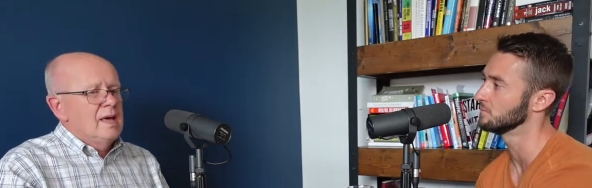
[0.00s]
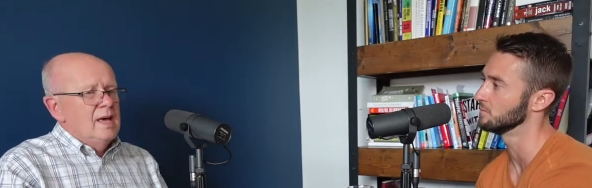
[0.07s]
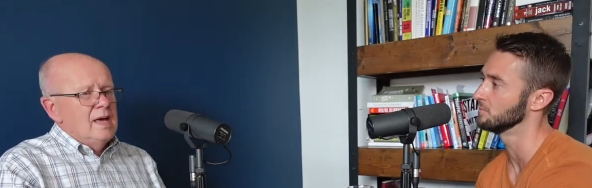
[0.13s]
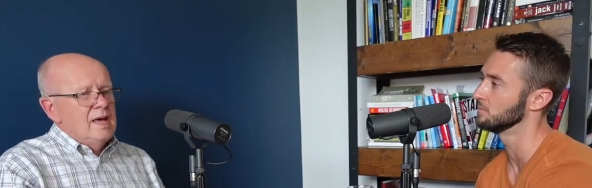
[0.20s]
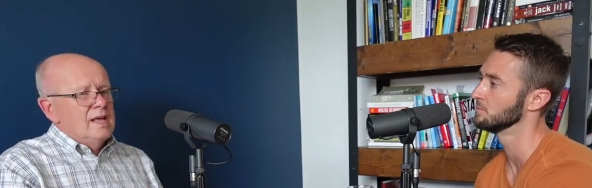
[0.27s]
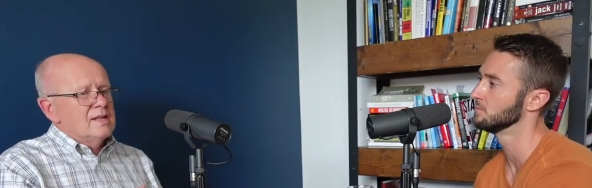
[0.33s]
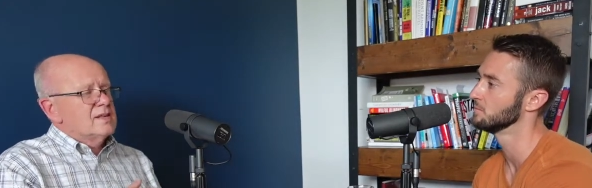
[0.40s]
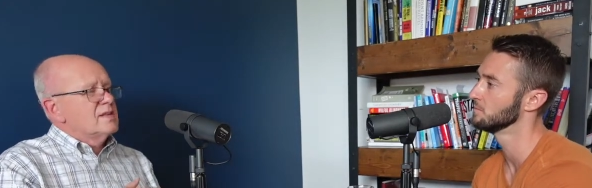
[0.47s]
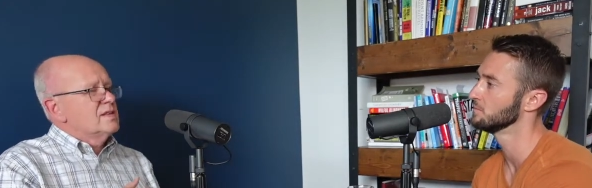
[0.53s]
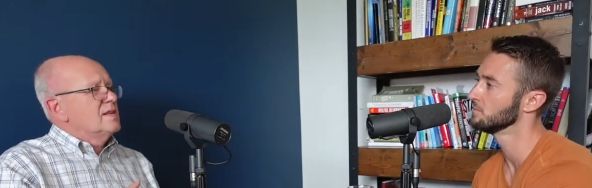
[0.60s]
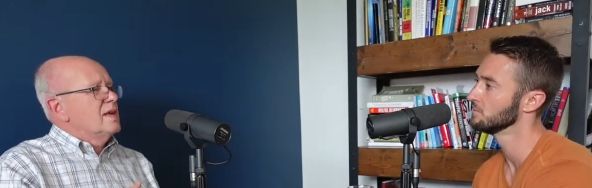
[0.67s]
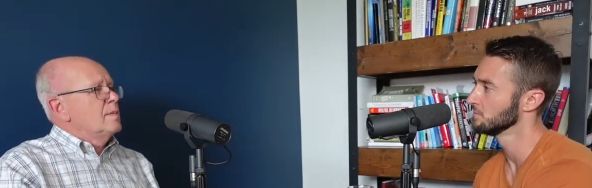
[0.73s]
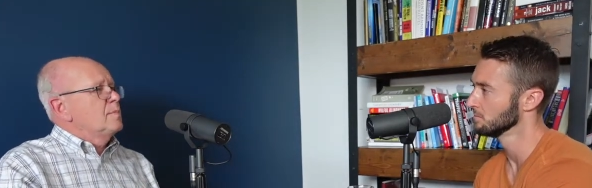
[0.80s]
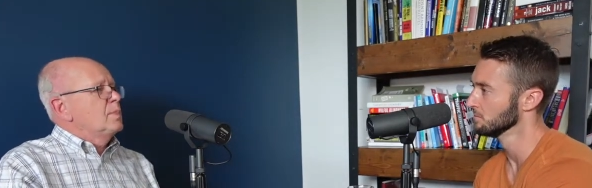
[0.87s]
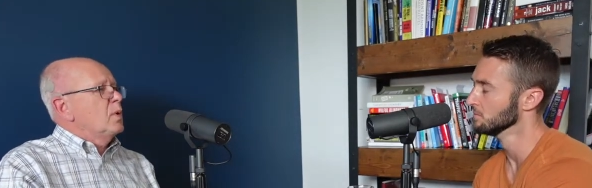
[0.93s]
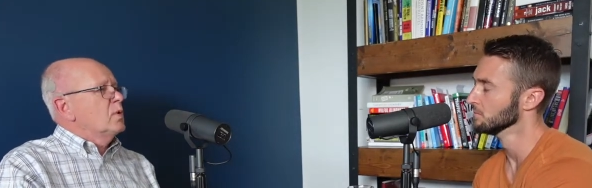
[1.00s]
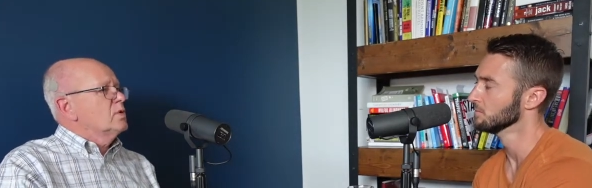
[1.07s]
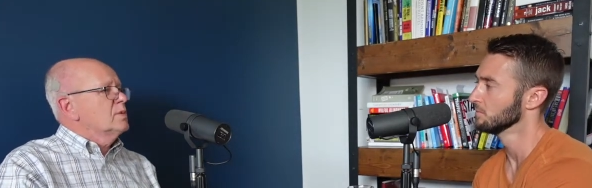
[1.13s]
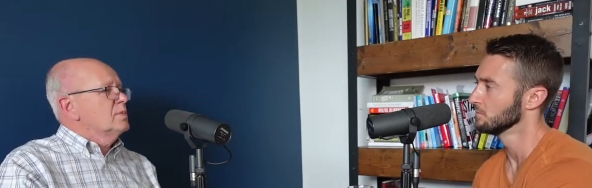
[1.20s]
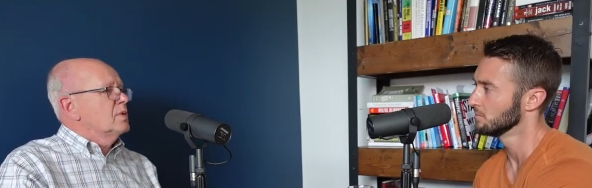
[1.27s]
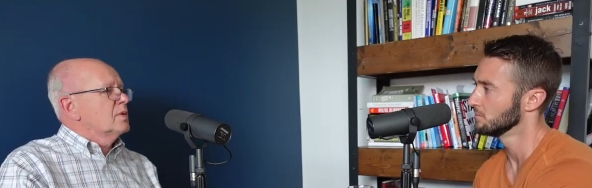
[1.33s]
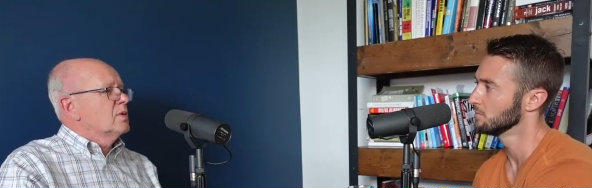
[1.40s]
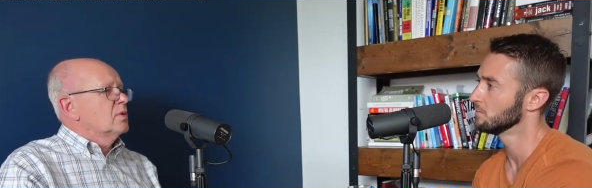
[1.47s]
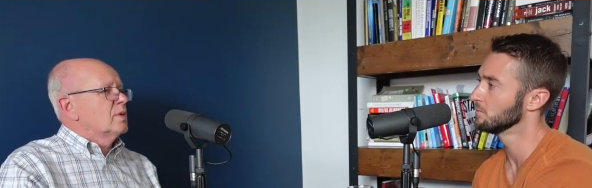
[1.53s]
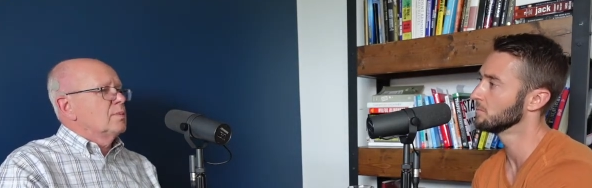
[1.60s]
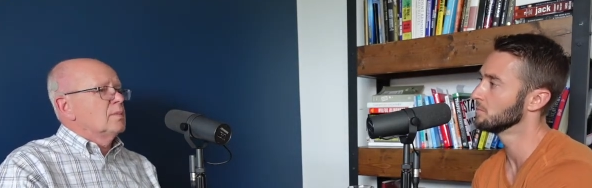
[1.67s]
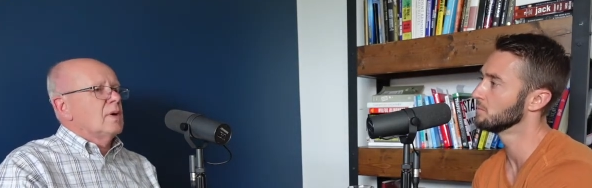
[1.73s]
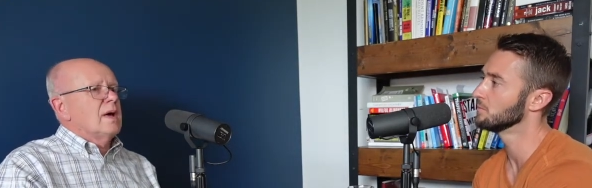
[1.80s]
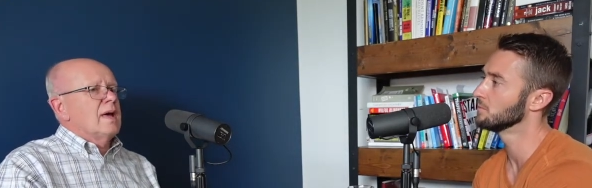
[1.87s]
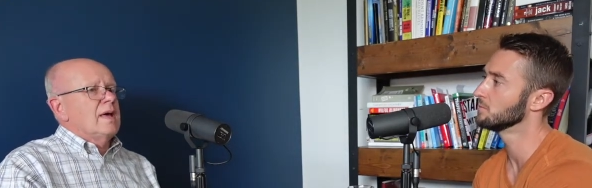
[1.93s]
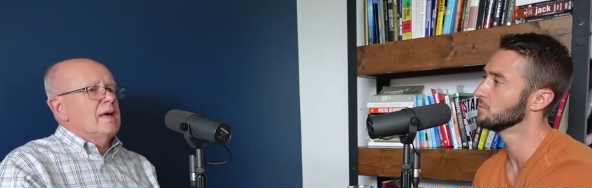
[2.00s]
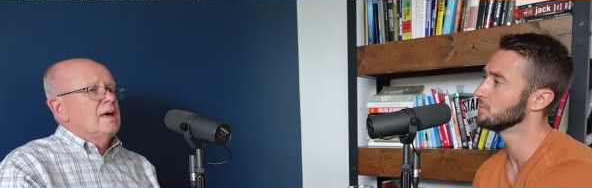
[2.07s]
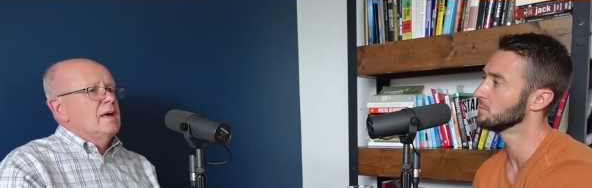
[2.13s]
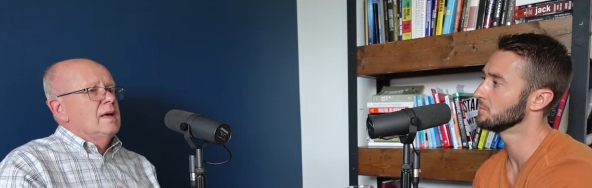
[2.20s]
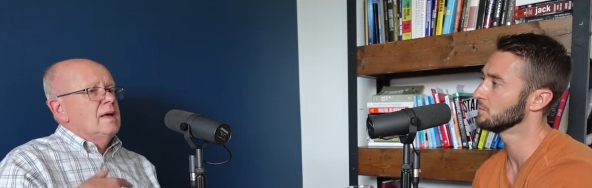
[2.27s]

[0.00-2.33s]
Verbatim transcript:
Speaker 1: Mm-hmm. It's the same postman going by.